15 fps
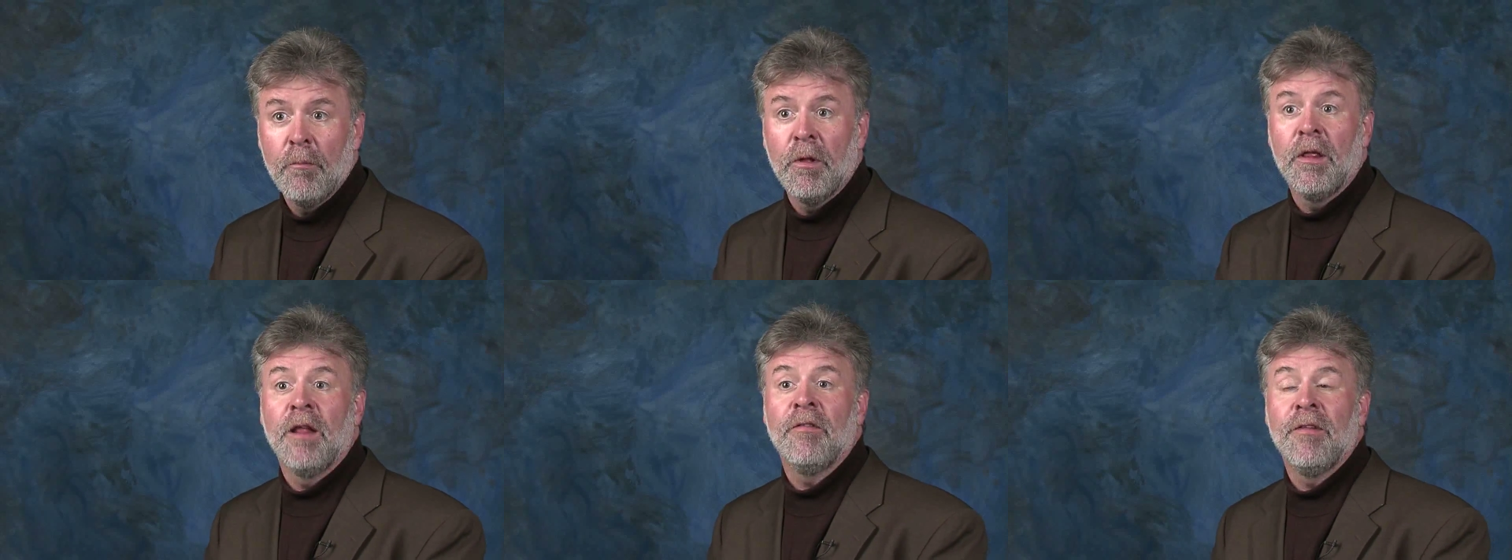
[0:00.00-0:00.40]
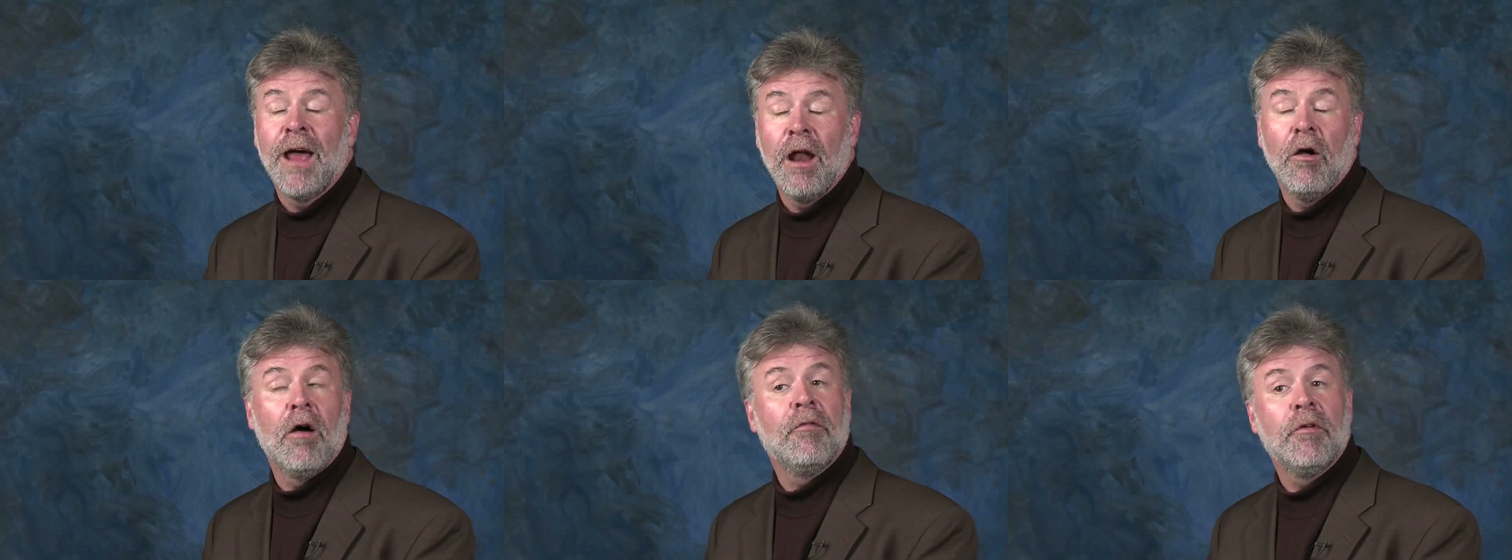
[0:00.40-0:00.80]
but that's
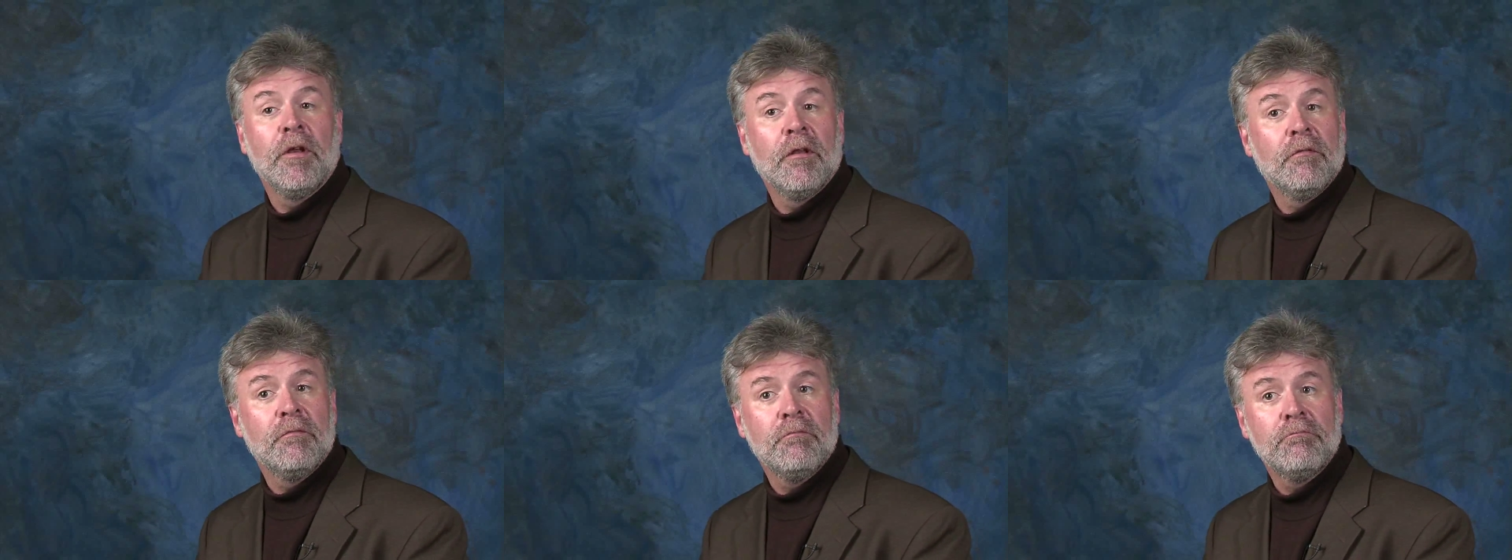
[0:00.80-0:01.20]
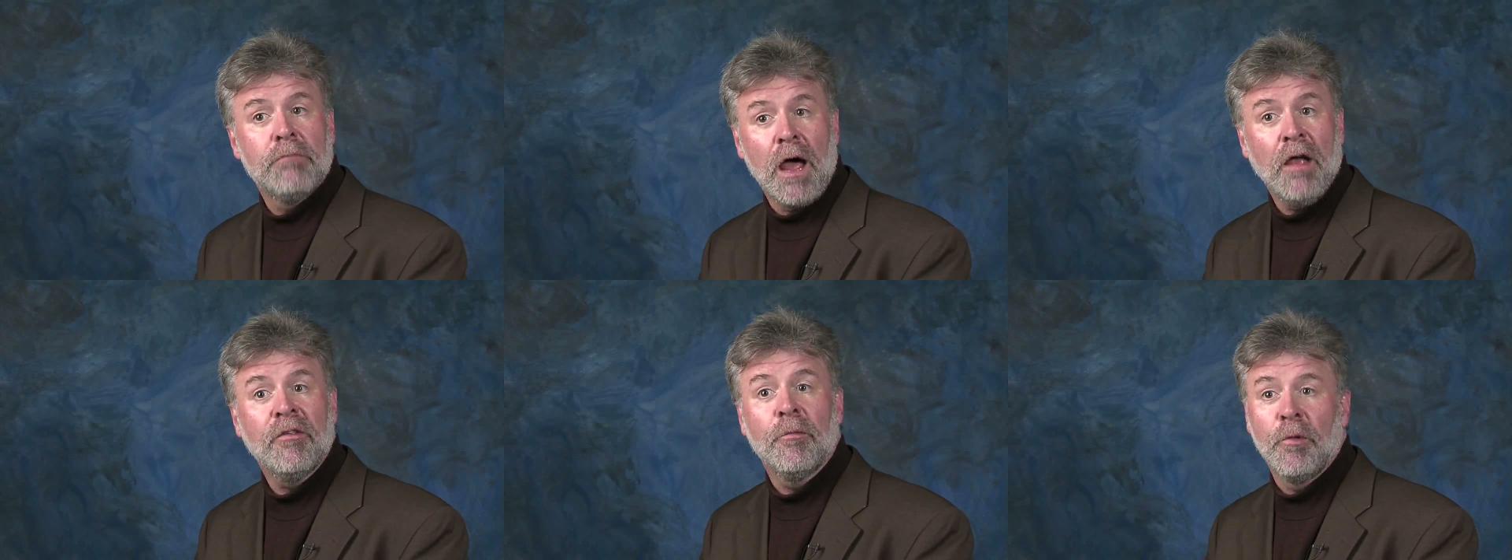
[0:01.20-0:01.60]
not often
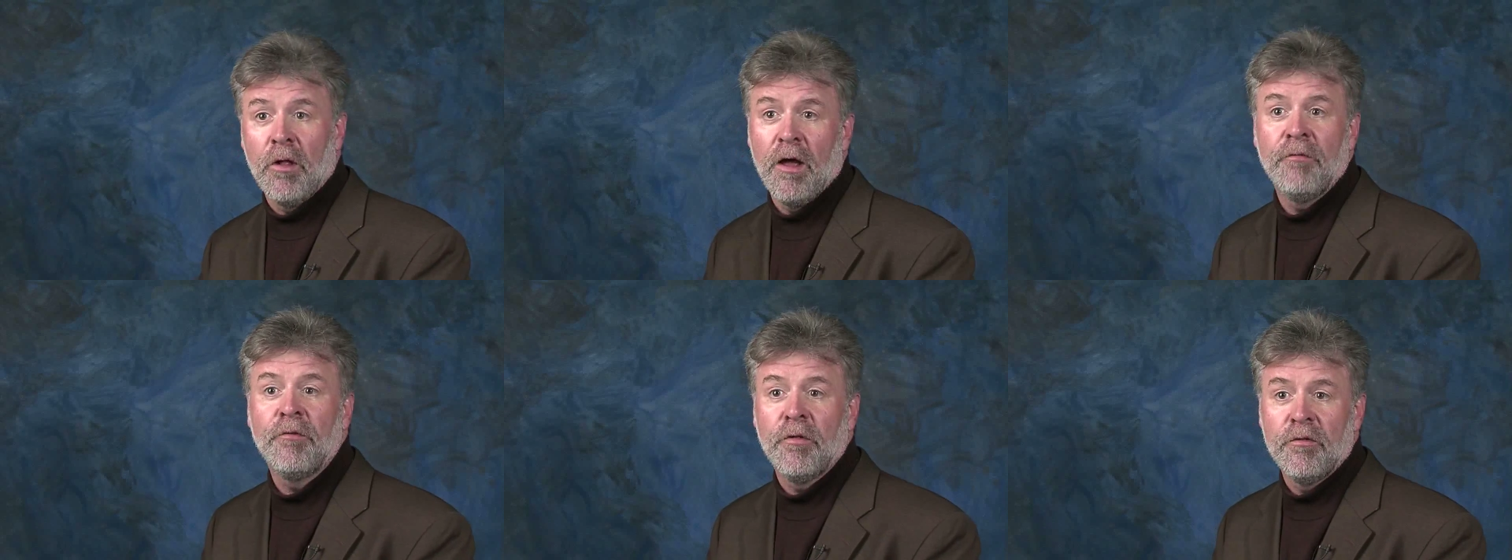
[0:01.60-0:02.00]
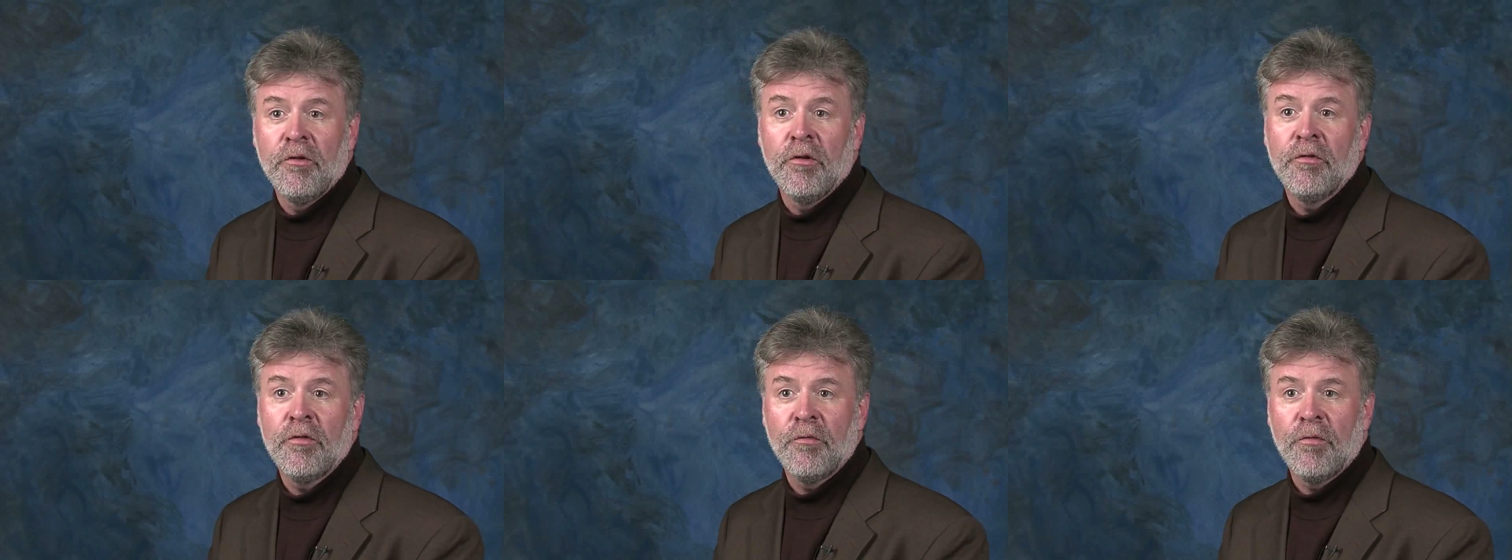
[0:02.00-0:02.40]
possible after
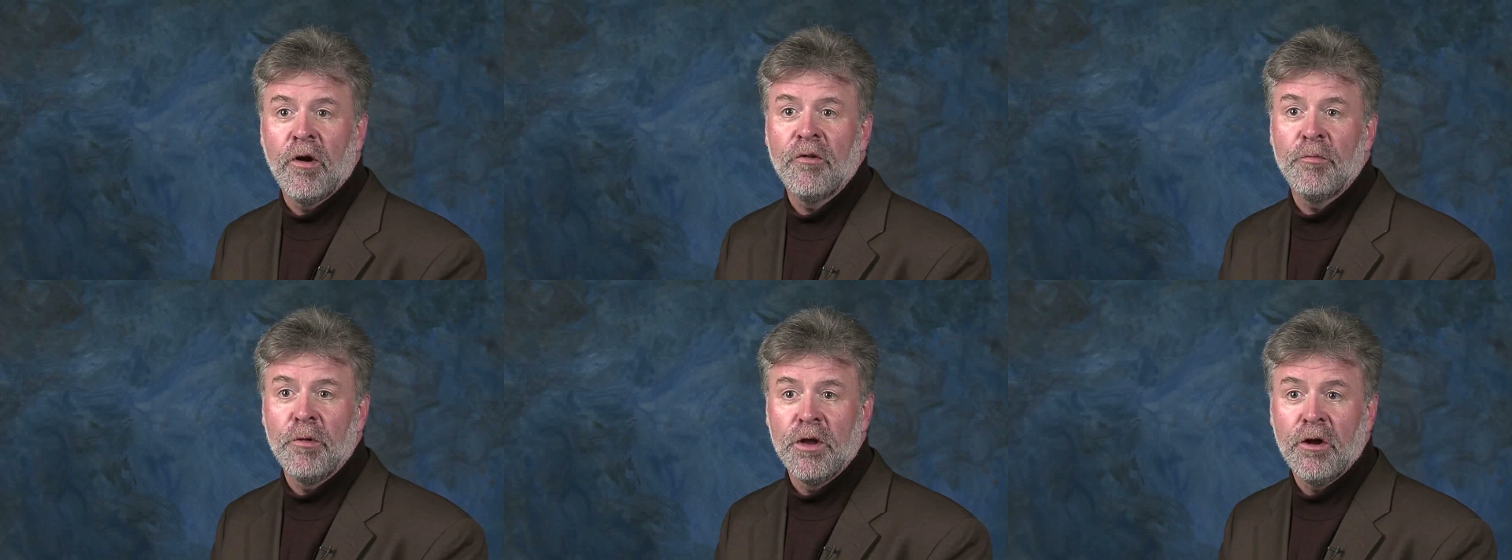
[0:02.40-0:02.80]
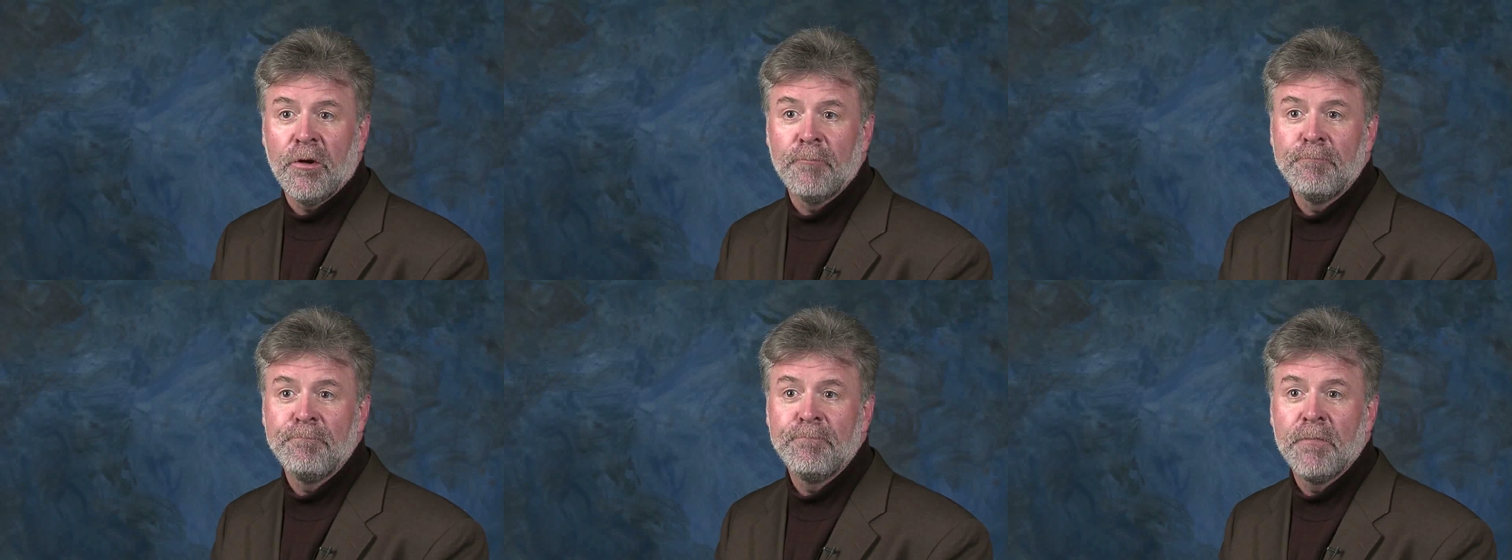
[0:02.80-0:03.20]
just the freshman year.